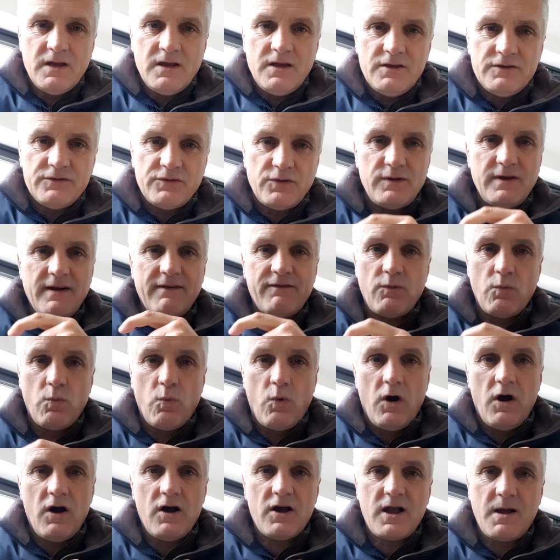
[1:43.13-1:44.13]
So you have a
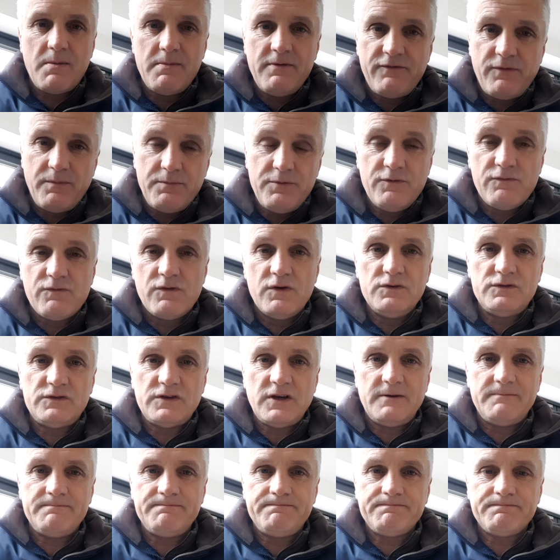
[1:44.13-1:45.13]
wire coming from your
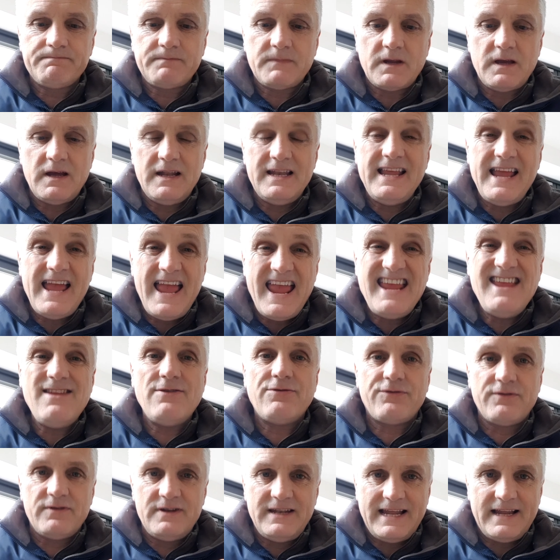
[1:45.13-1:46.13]
router, an
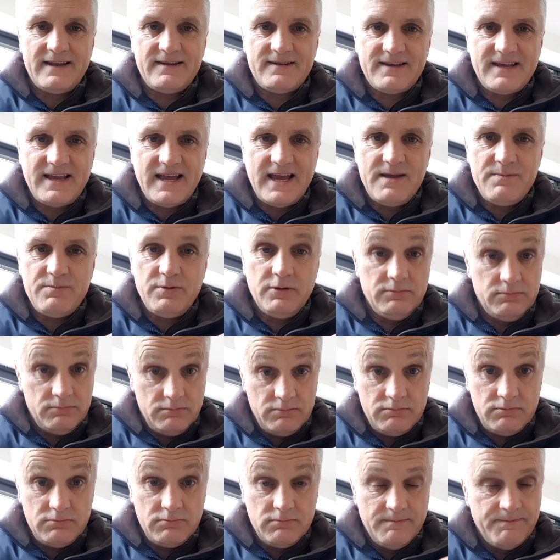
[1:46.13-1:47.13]
Ethernet cable.
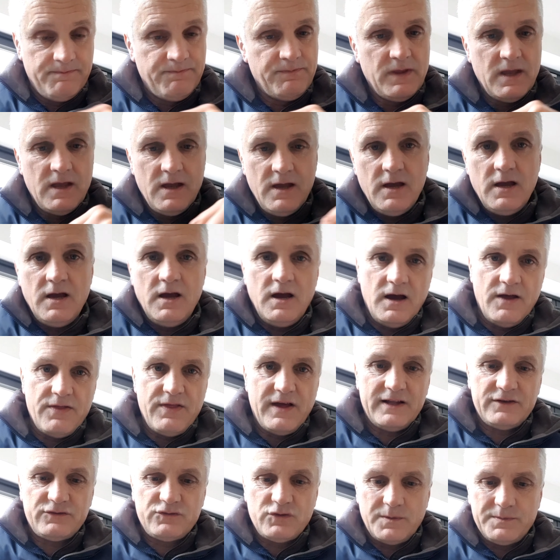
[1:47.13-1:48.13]

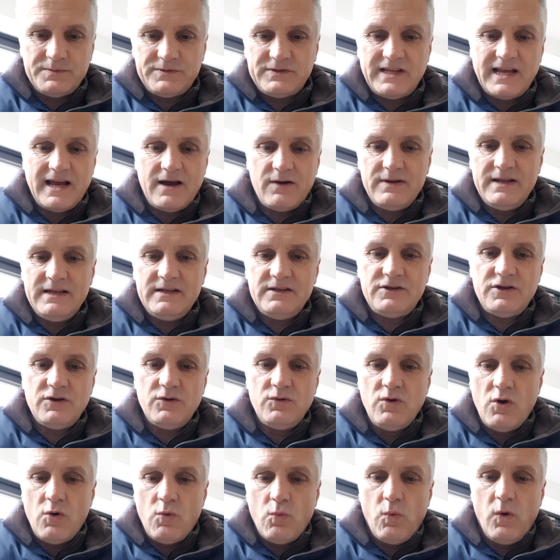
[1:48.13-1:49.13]
That drops down
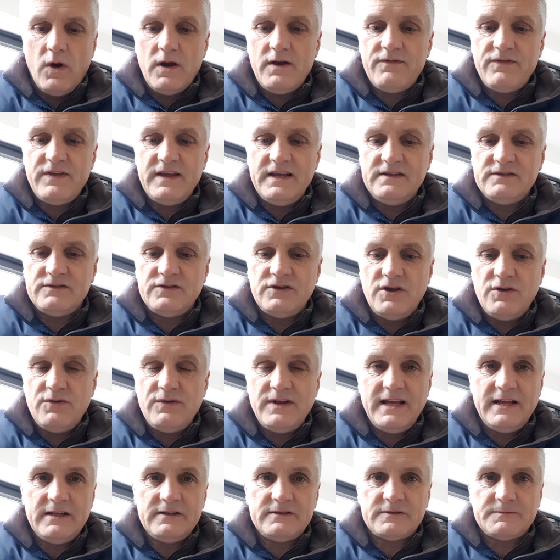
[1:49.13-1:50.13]
into one of these
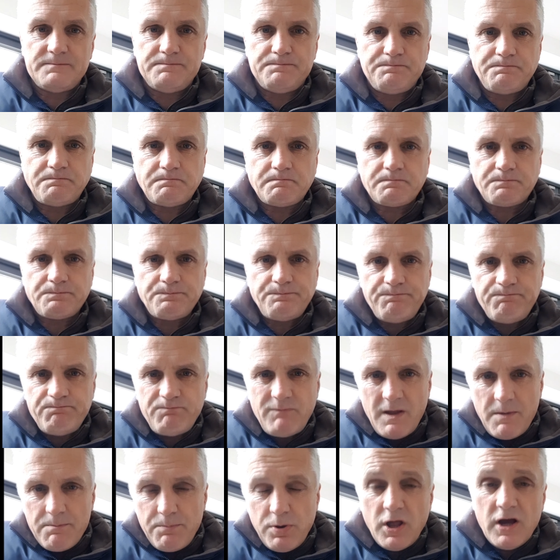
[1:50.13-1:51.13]
units.
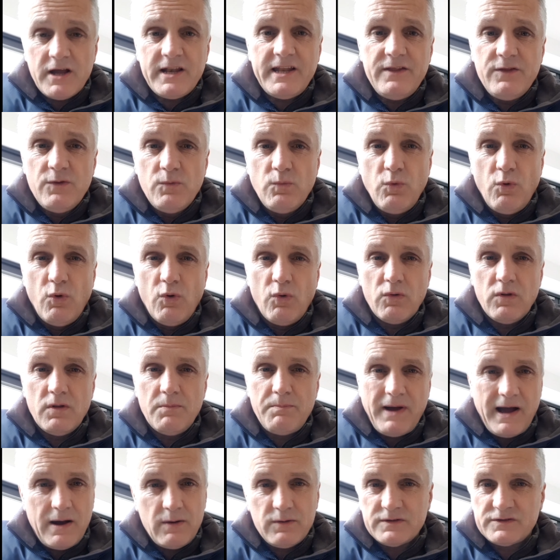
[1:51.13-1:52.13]
Plug it in the wall,
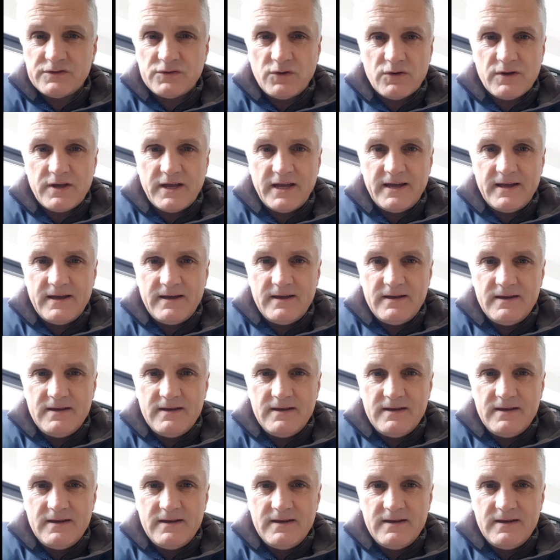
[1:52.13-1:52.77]
power socket.